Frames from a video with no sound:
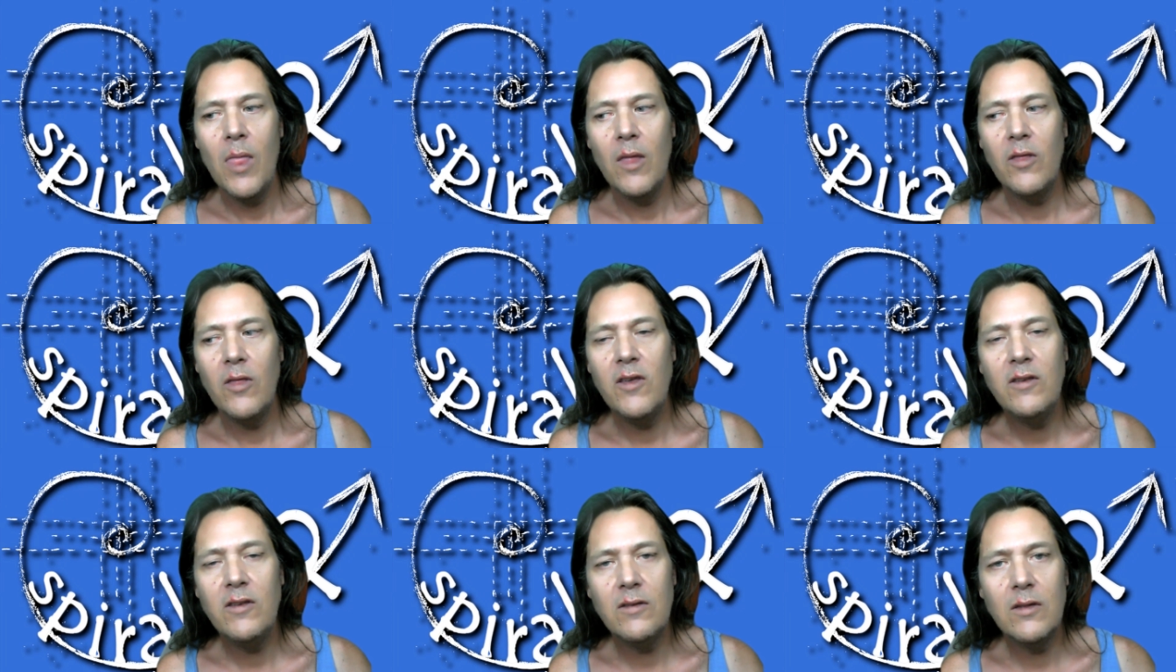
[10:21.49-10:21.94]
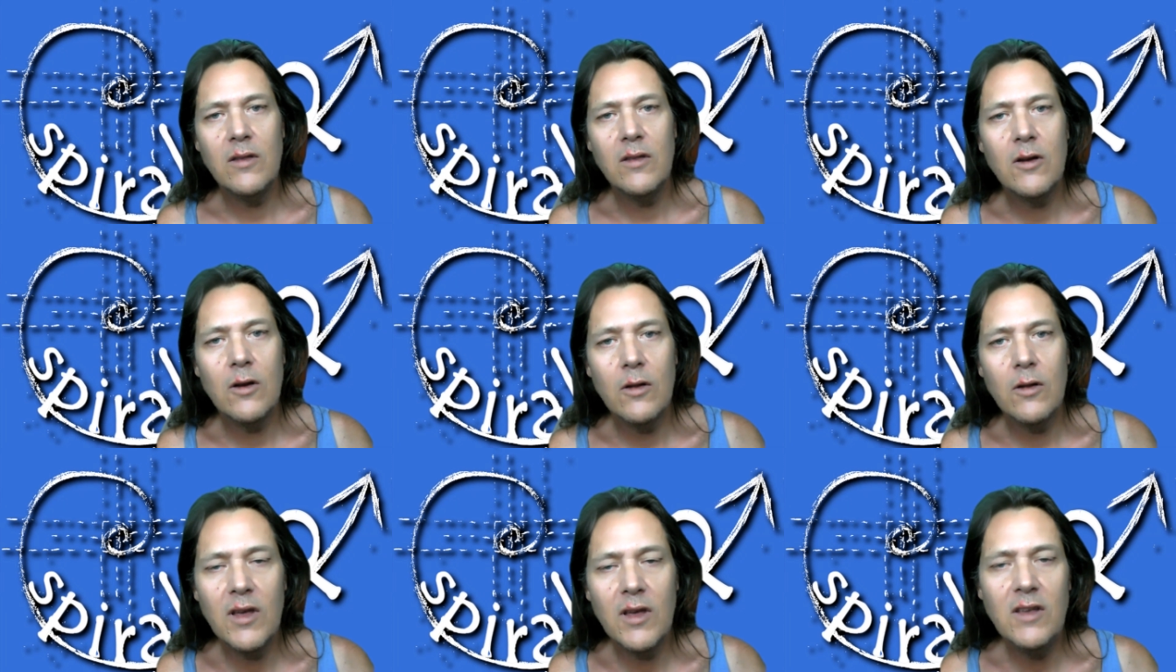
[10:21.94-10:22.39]
These,
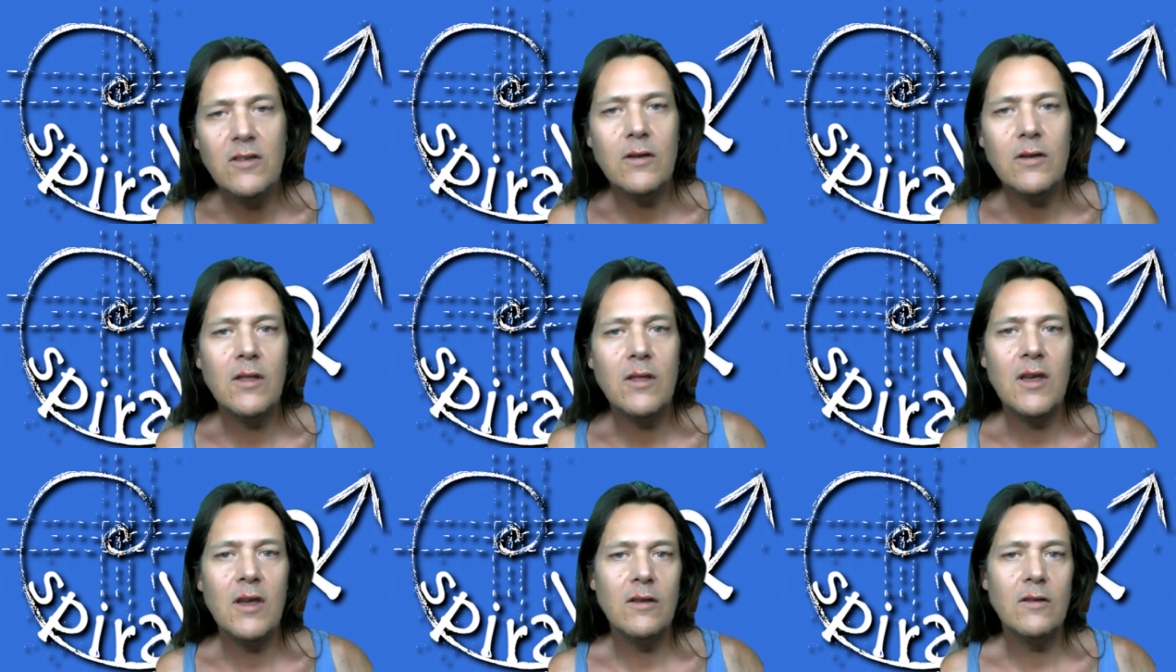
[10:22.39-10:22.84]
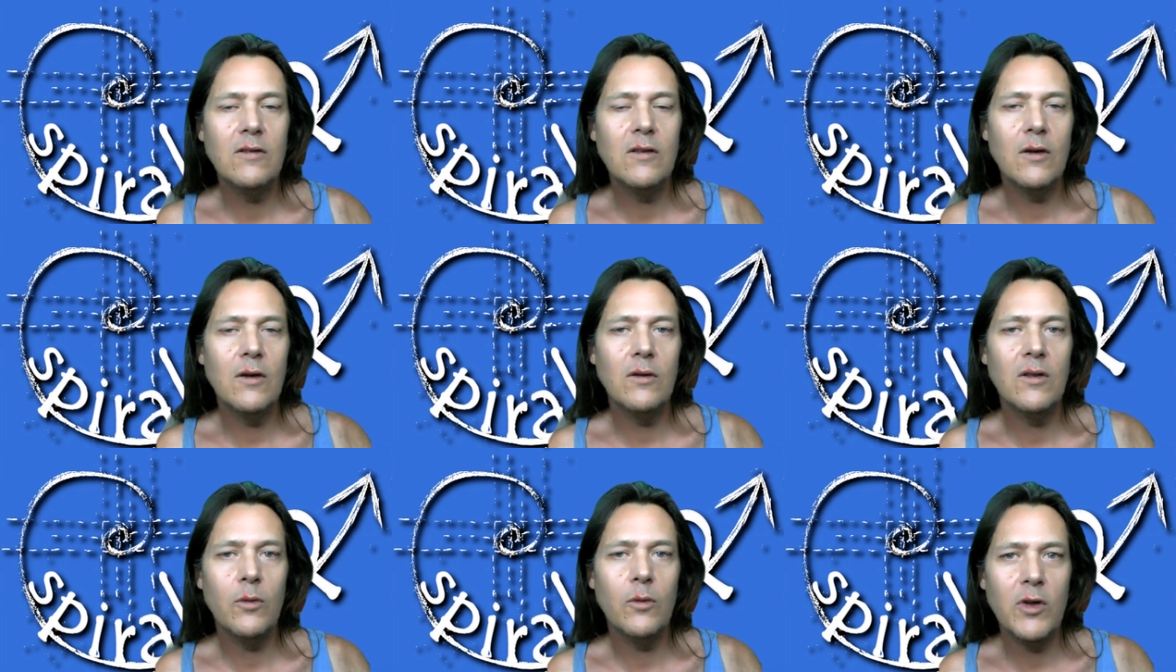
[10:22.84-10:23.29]
you know, these are things
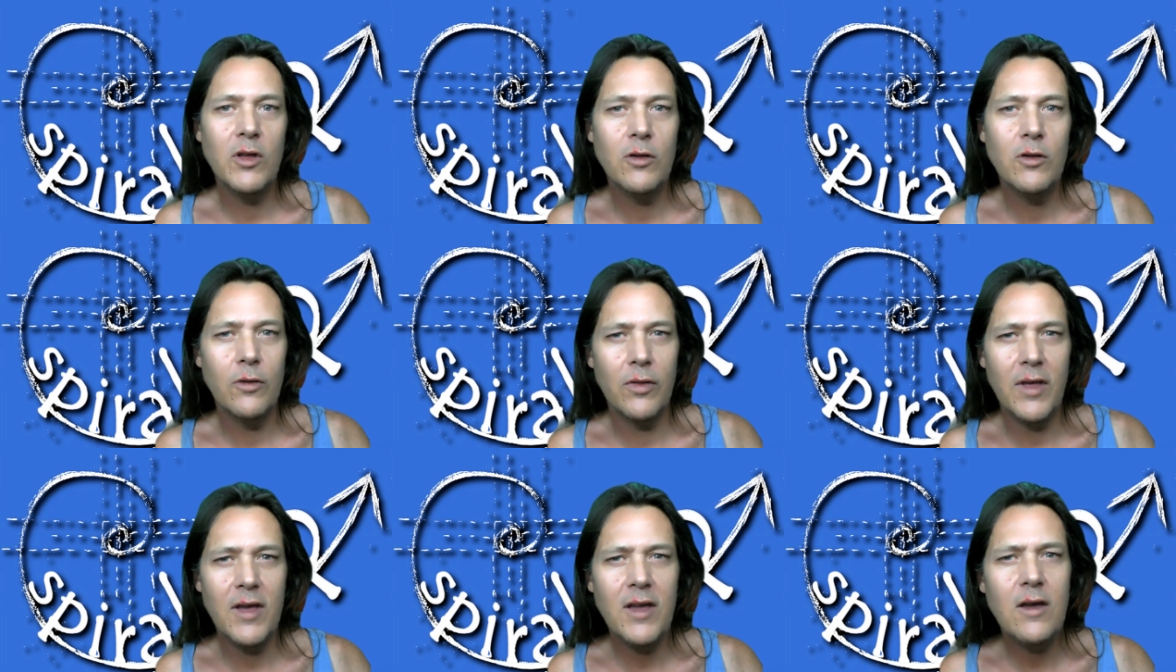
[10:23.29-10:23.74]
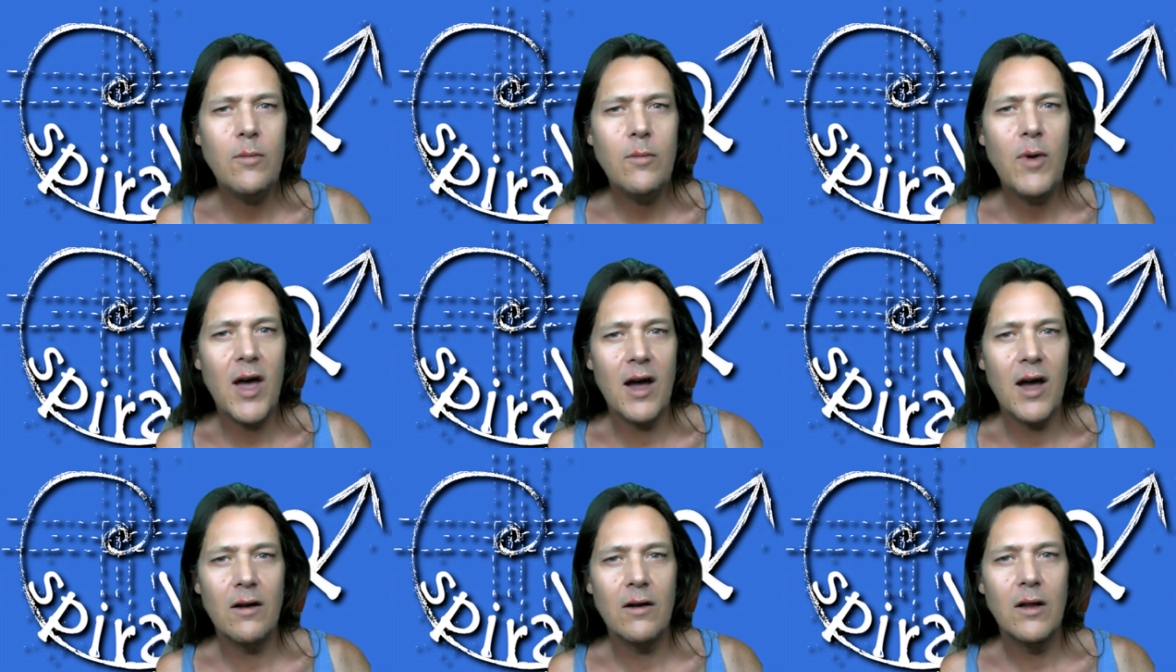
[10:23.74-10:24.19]
that, that we should think
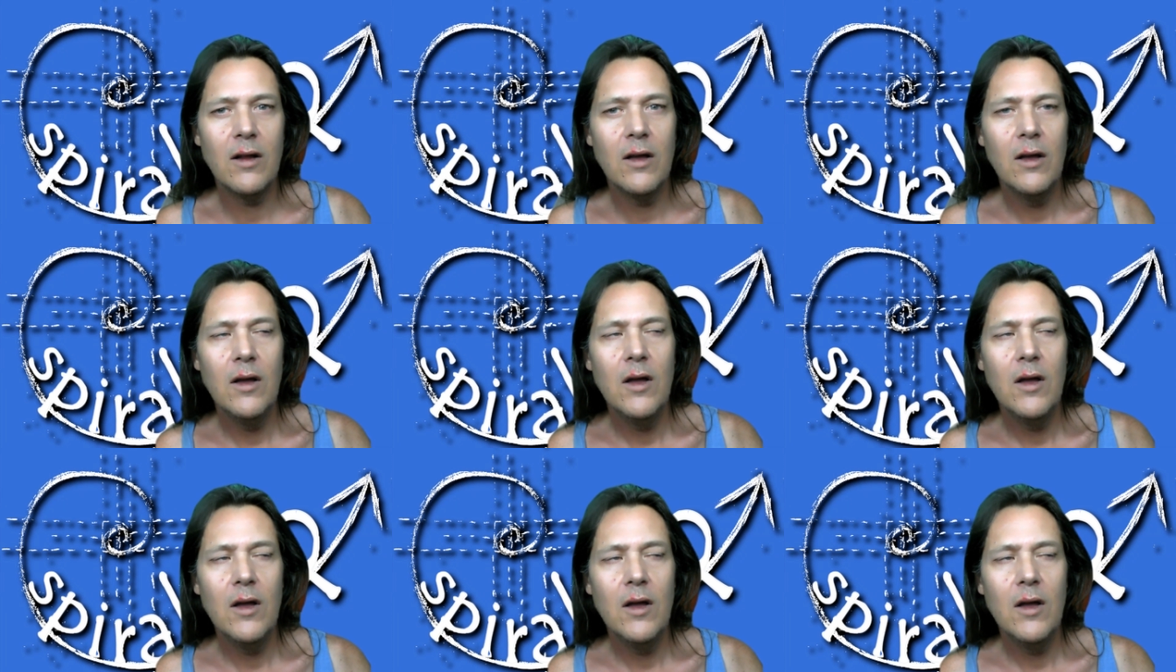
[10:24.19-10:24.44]
about